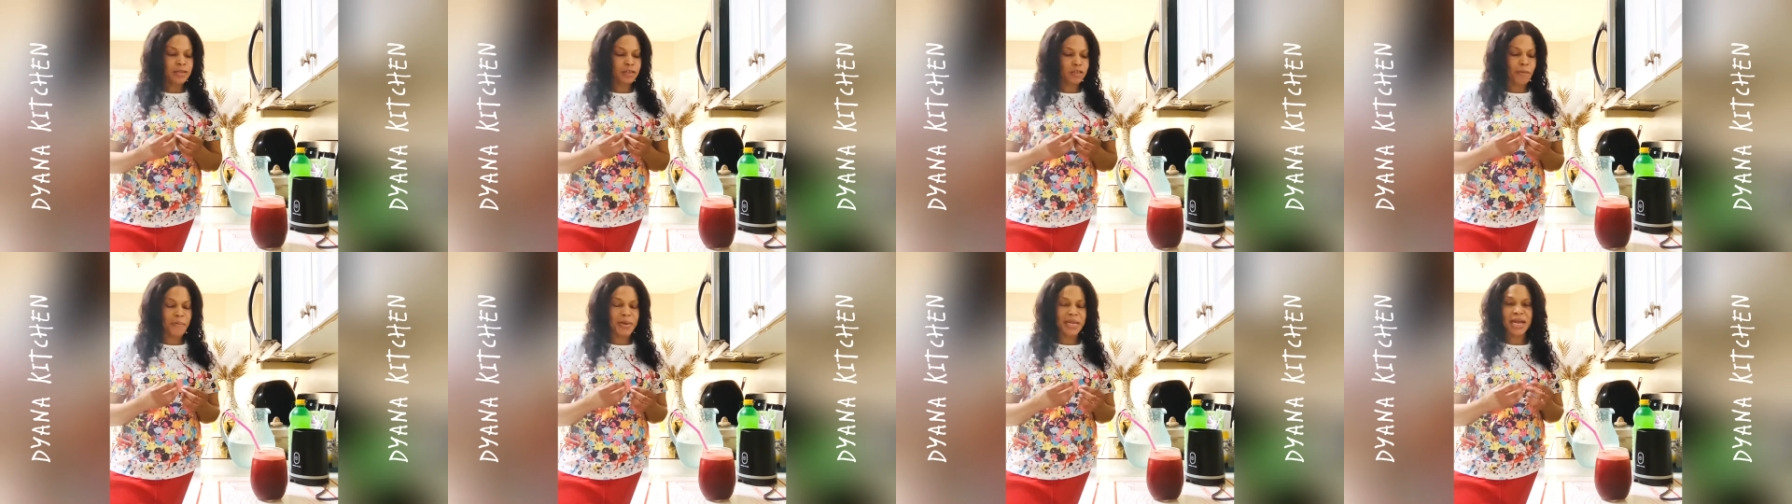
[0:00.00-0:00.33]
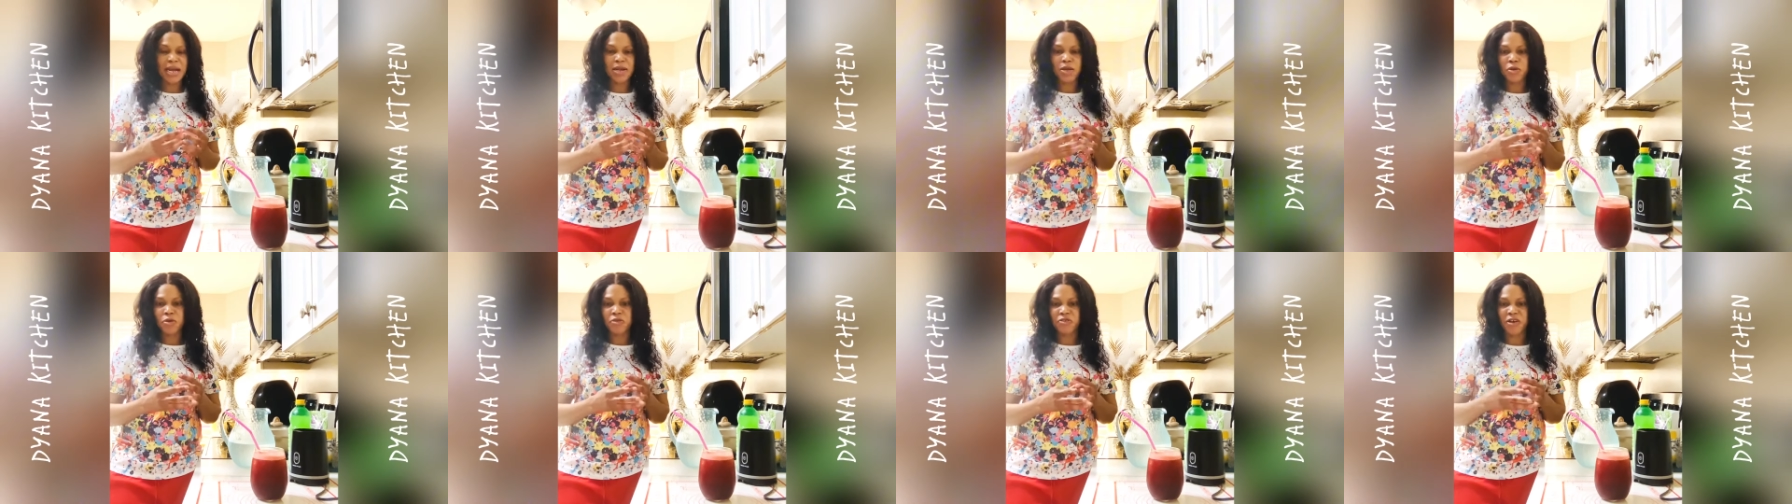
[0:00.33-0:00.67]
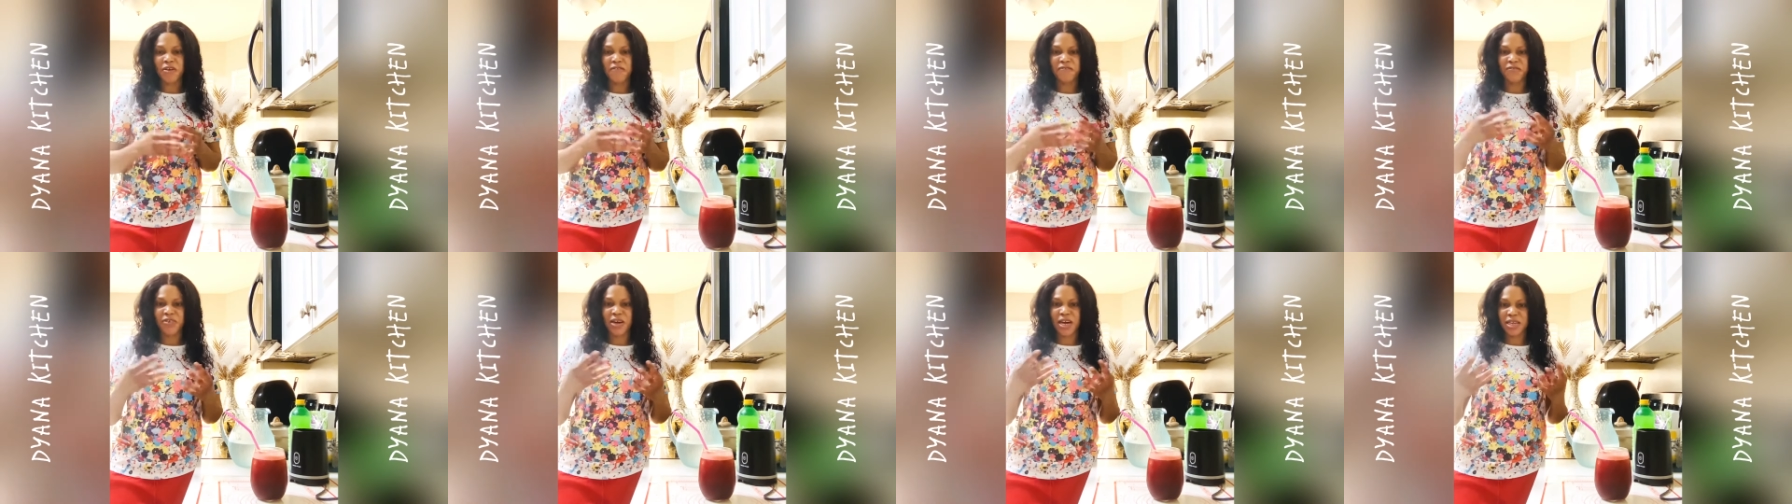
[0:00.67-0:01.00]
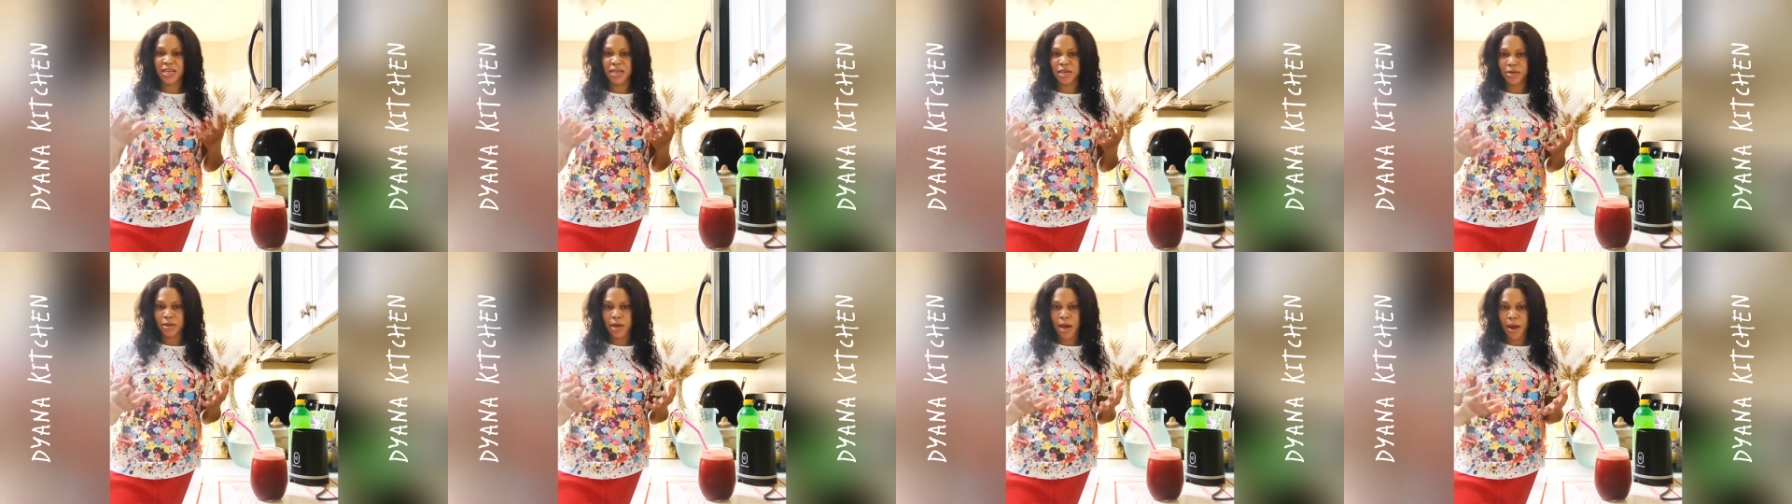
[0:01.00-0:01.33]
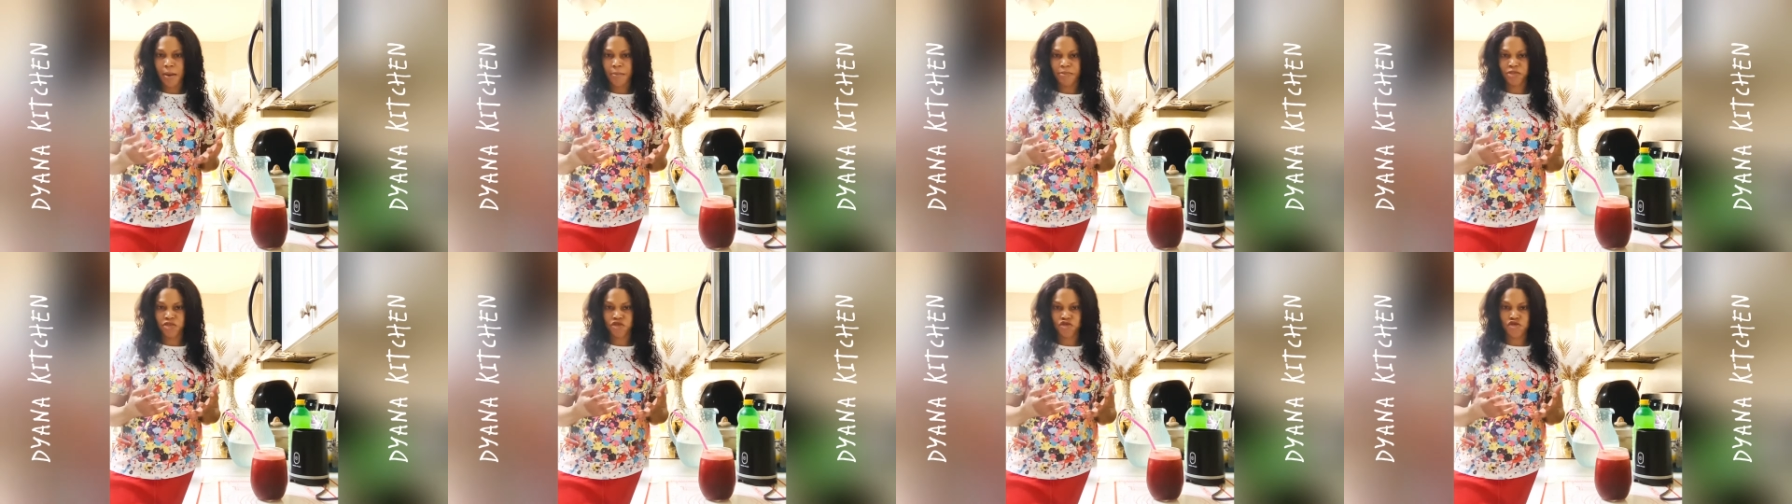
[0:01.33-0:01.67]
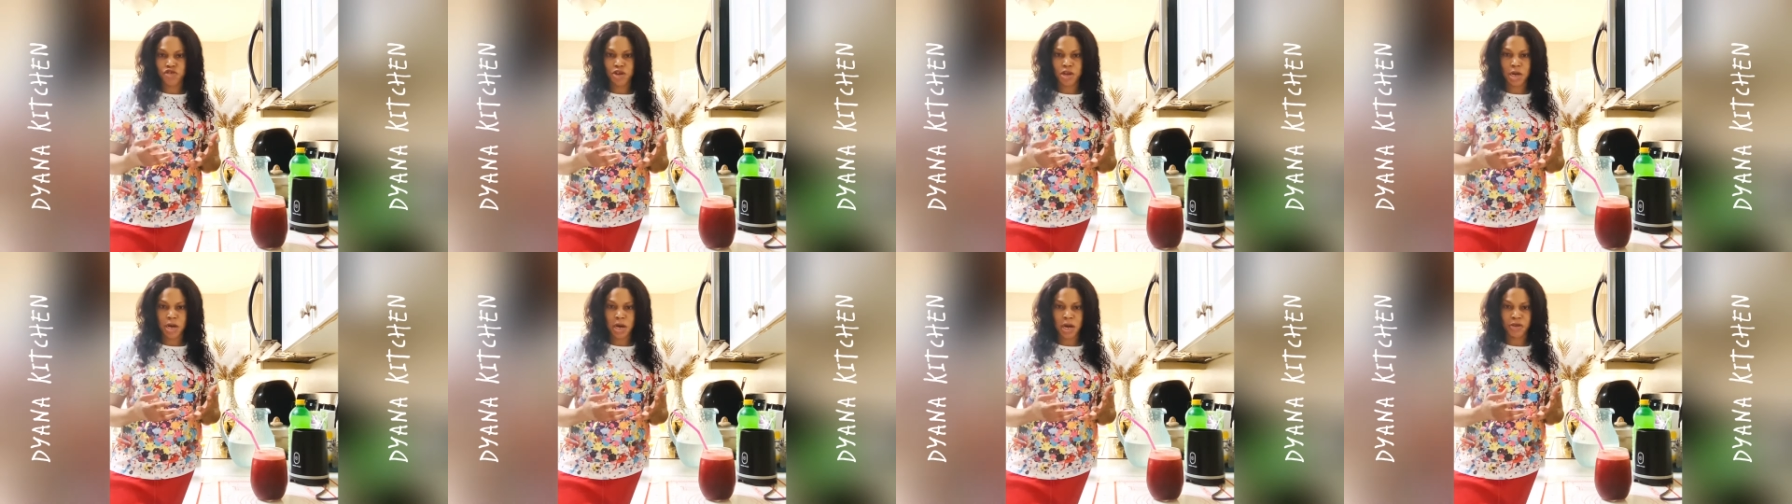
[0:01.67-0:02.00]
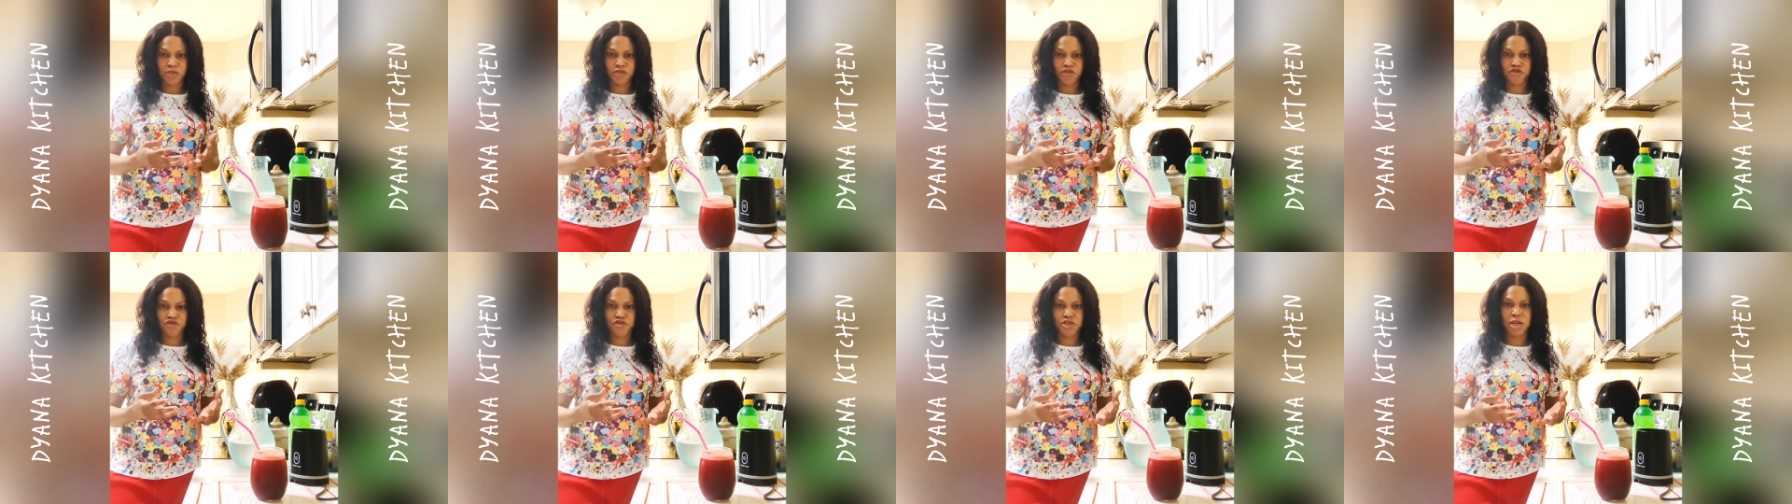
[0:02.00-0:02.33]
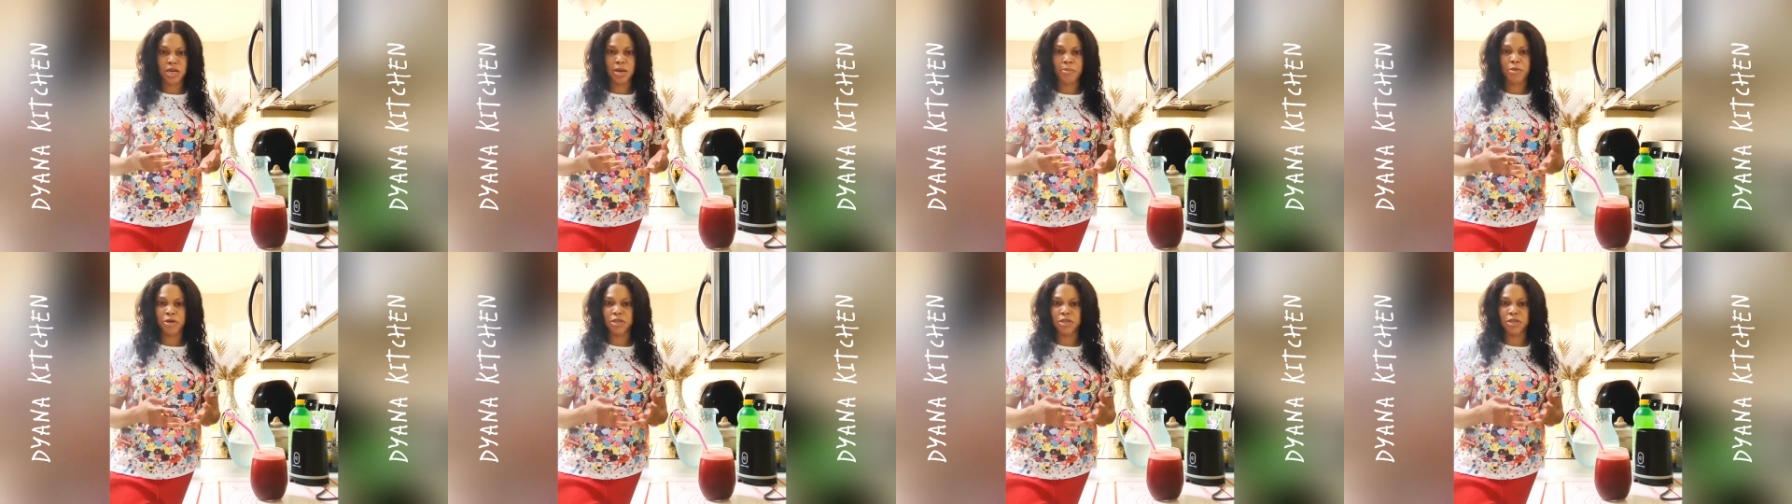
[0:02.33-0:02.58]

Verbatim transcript: So I that use a finer um, strainer and strain it.